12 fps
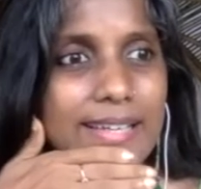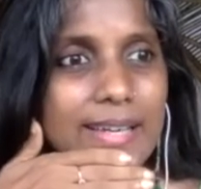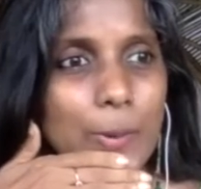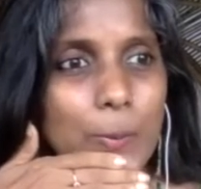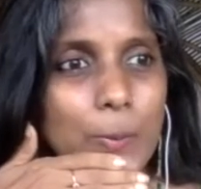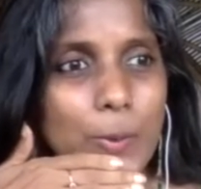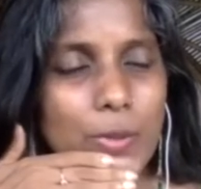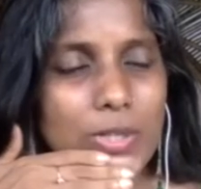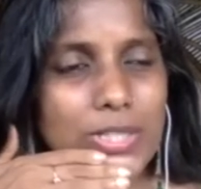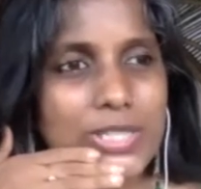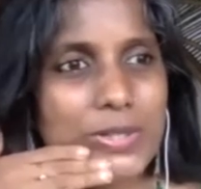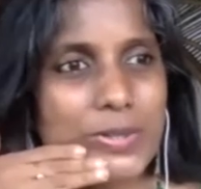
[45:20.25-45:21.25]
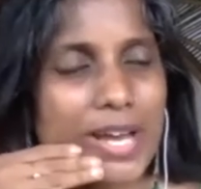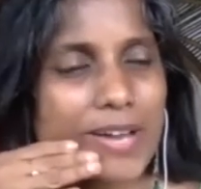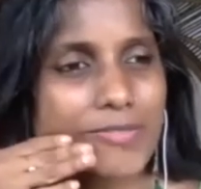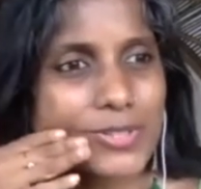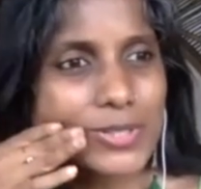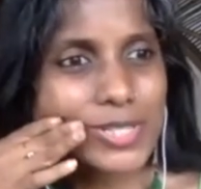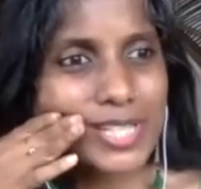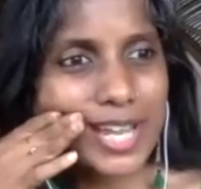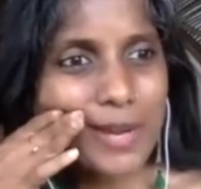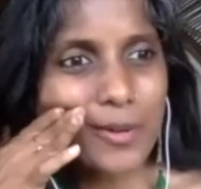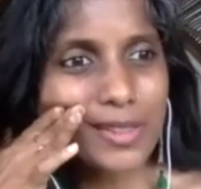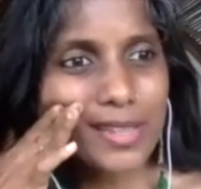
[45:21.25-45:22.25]
what do you have to say
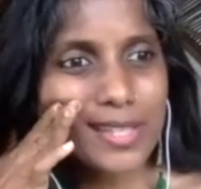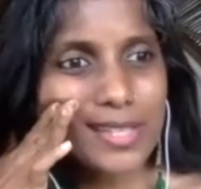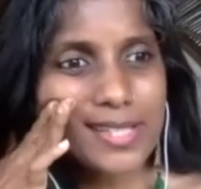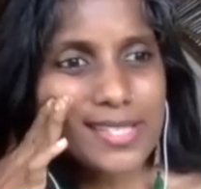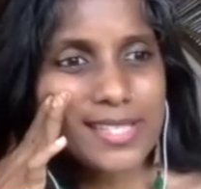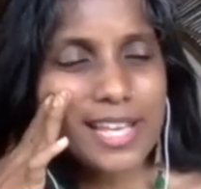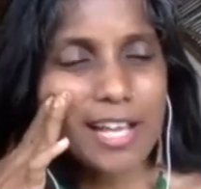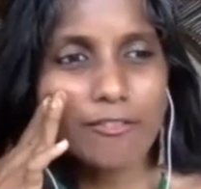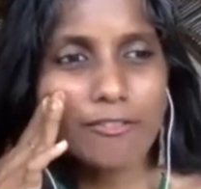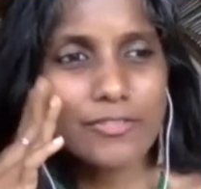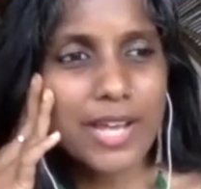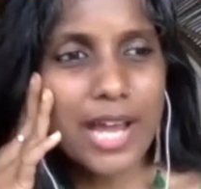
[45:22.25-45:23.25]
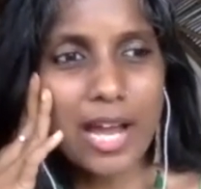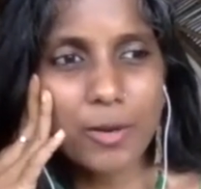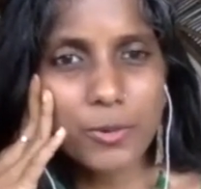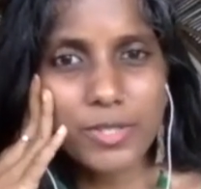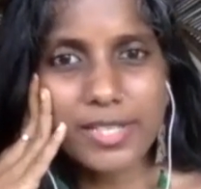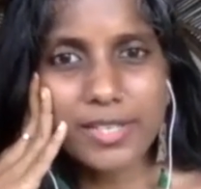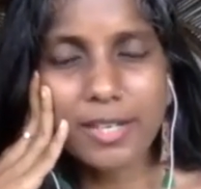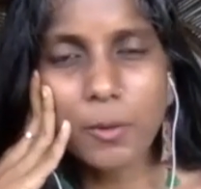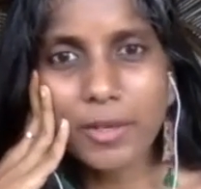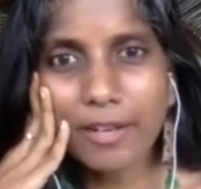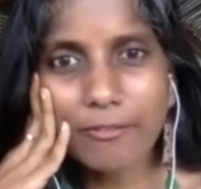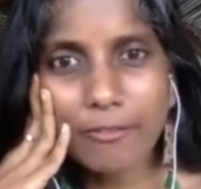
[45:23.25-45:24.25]
on this self doubts and
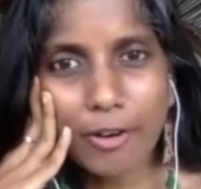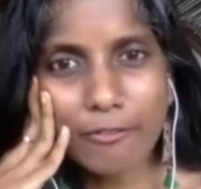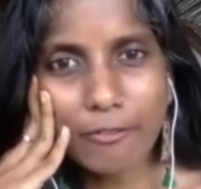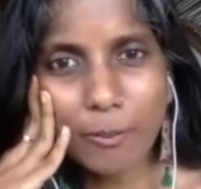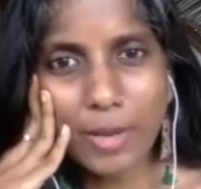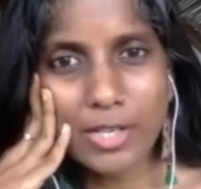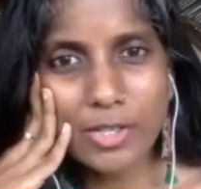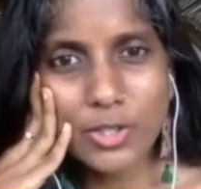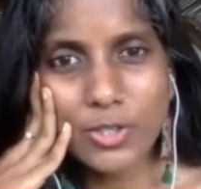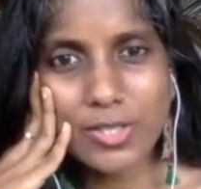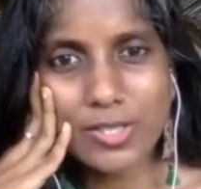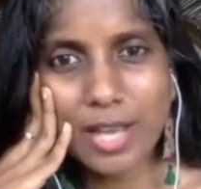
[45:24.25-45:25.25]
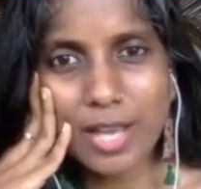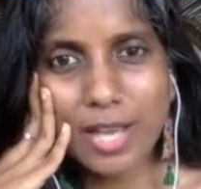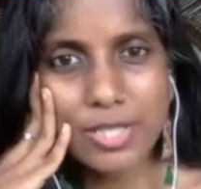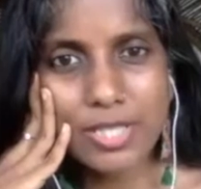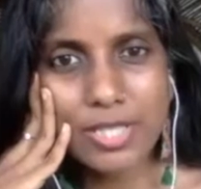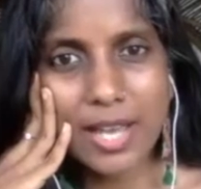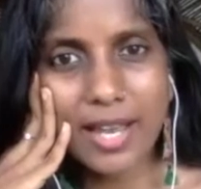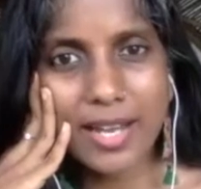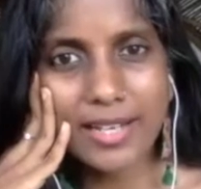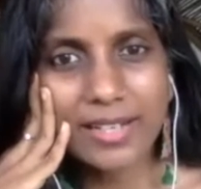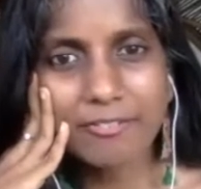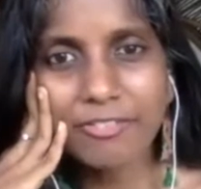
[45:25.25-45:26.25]
looking for affirmations outside
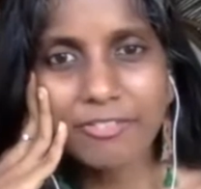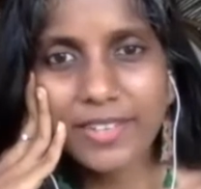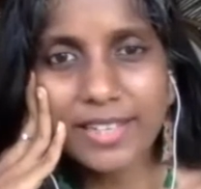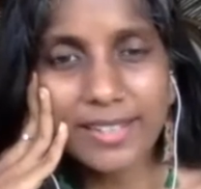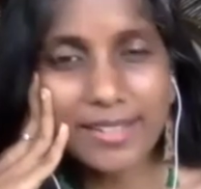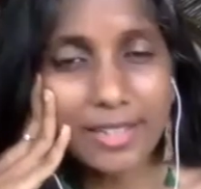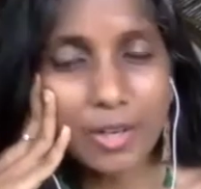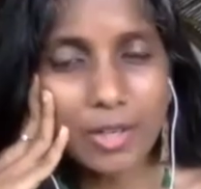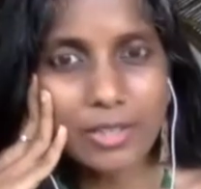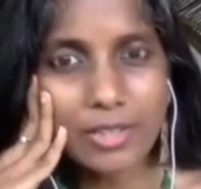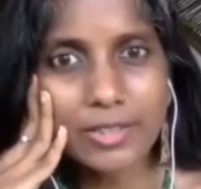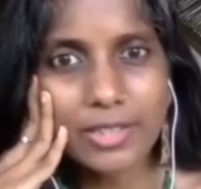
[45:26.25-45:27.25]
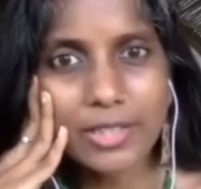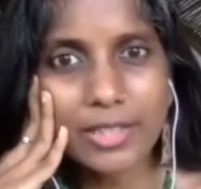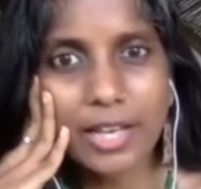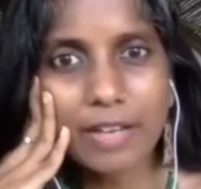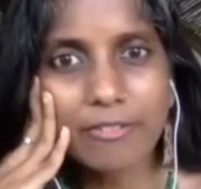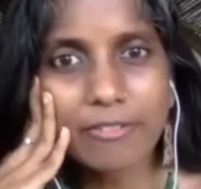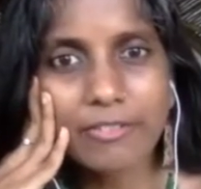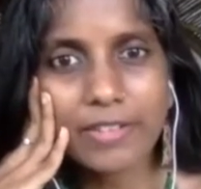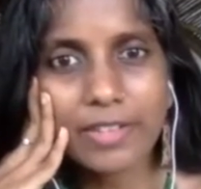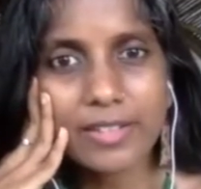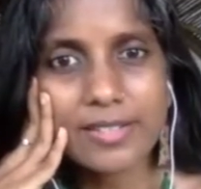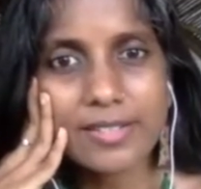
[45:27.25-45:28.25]
and feeling not good enough?
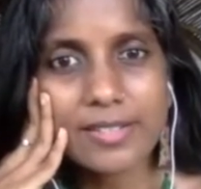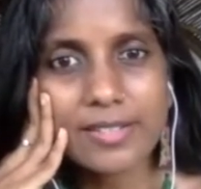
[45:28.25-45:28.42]
Is